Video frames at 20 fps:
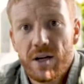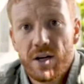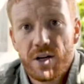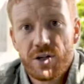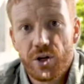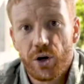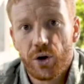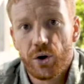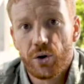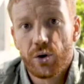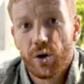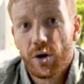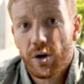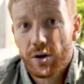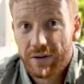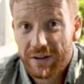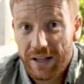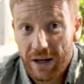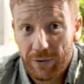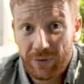so
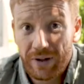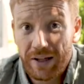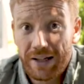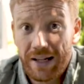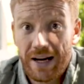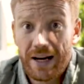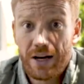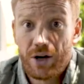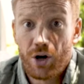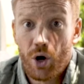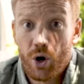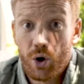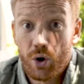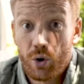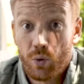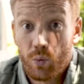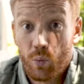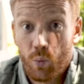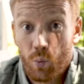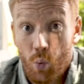definitely let it
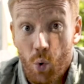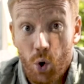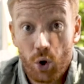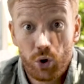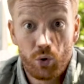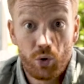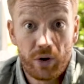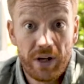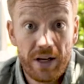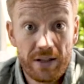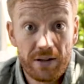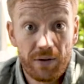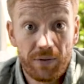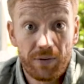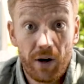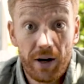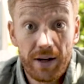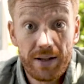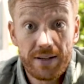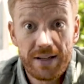known what you're keen to
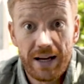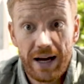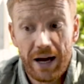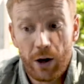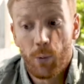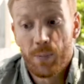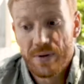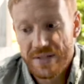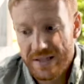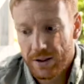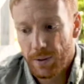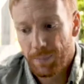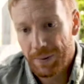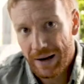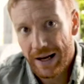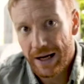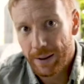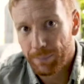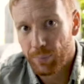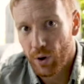find and obviously in the
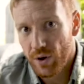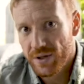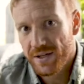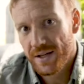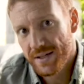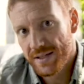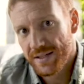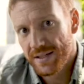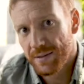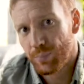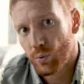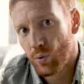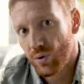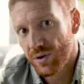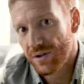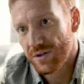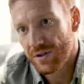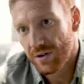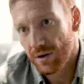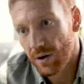planning process it's
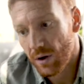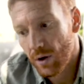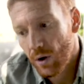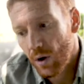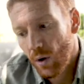important to